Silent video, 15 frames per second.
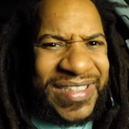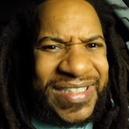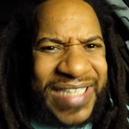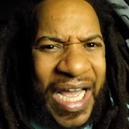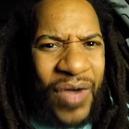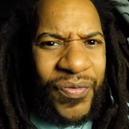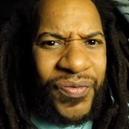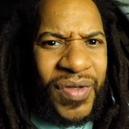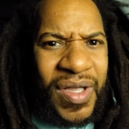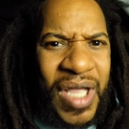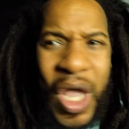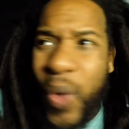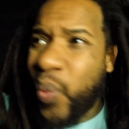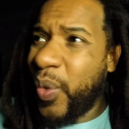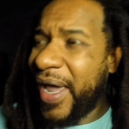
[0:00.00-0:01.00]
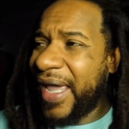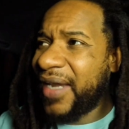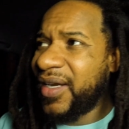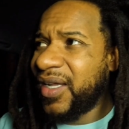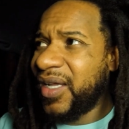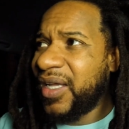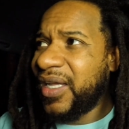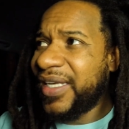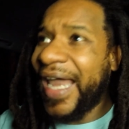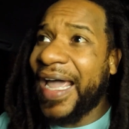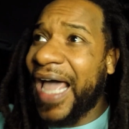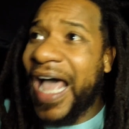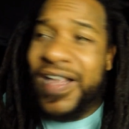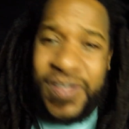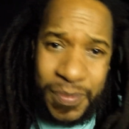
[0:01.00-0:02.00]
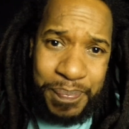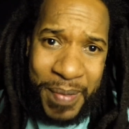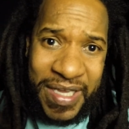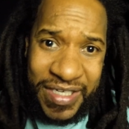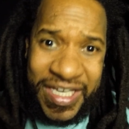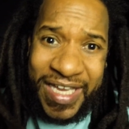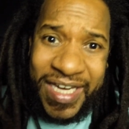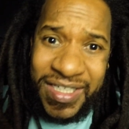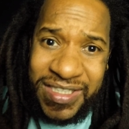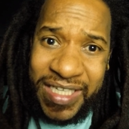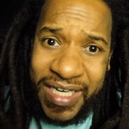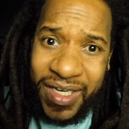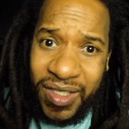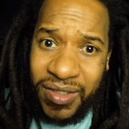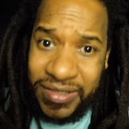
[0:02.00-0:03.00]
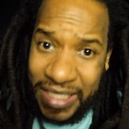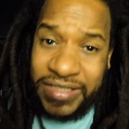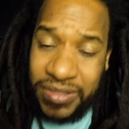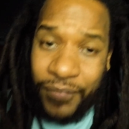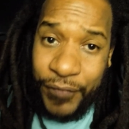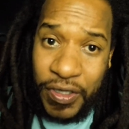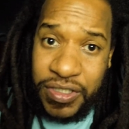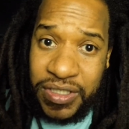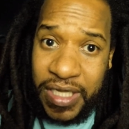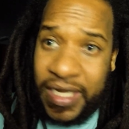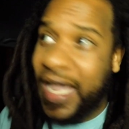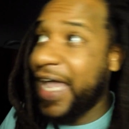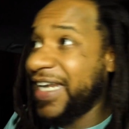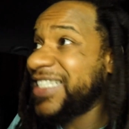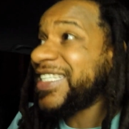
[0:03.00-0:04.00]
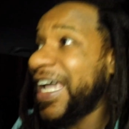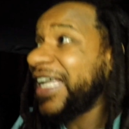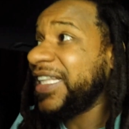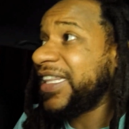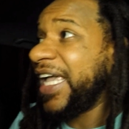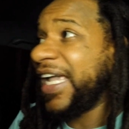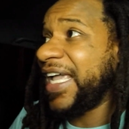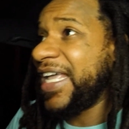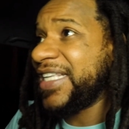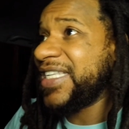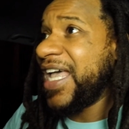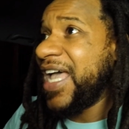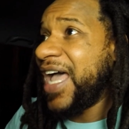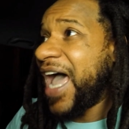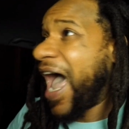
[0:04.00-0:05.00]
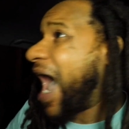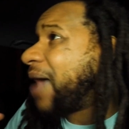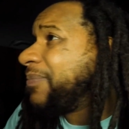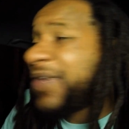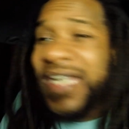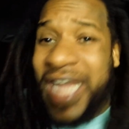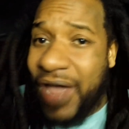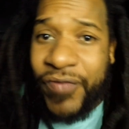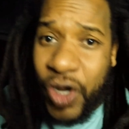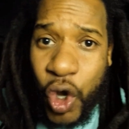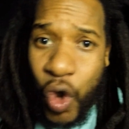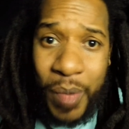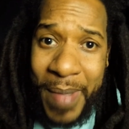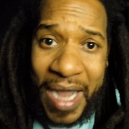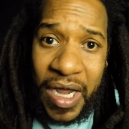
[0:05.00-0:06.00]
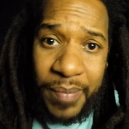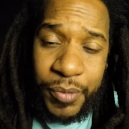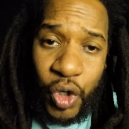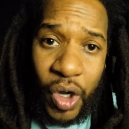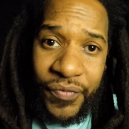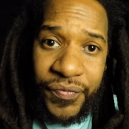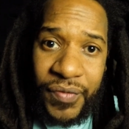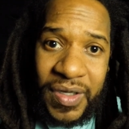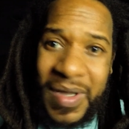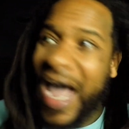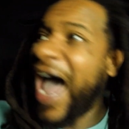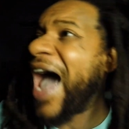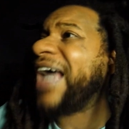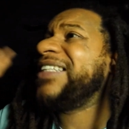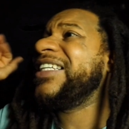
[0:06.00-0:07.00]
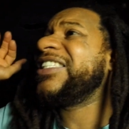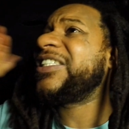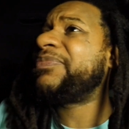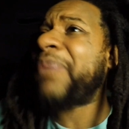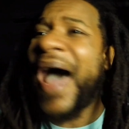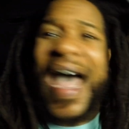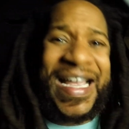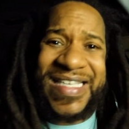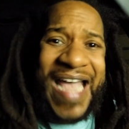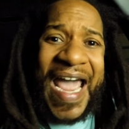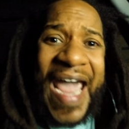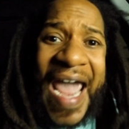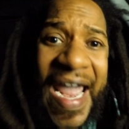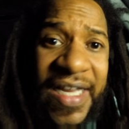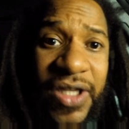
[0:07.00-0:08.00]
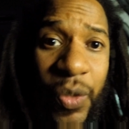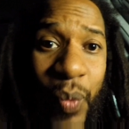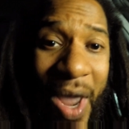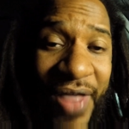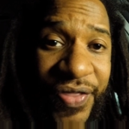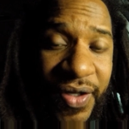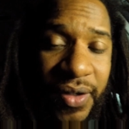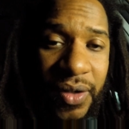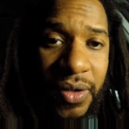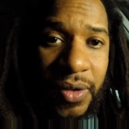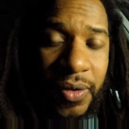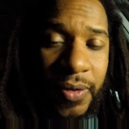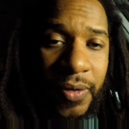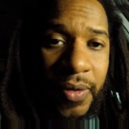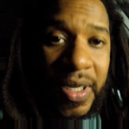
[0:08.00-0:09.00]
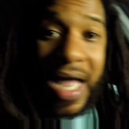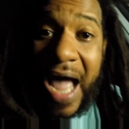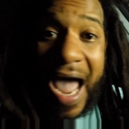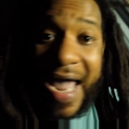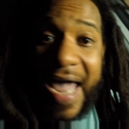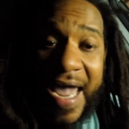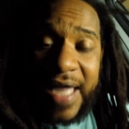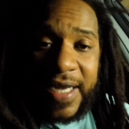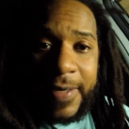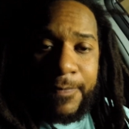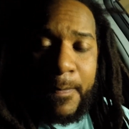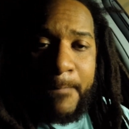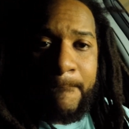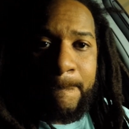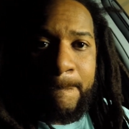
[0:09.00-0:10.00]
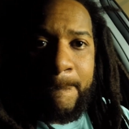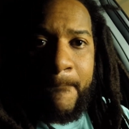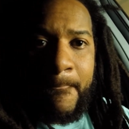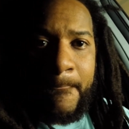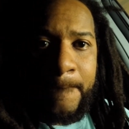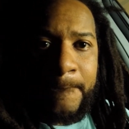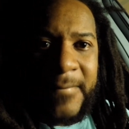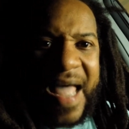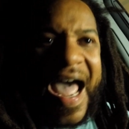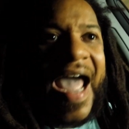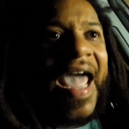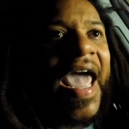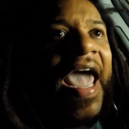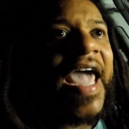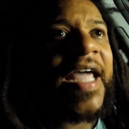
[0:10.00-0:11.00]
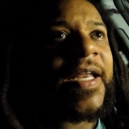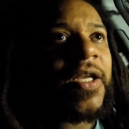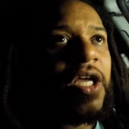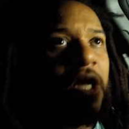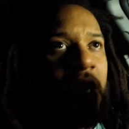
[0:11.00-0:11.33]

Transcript: the South when, like, I spent years here? That's the first thing. And the second thing is, I'm never going back up north. I hate the weather. I hate it. I hate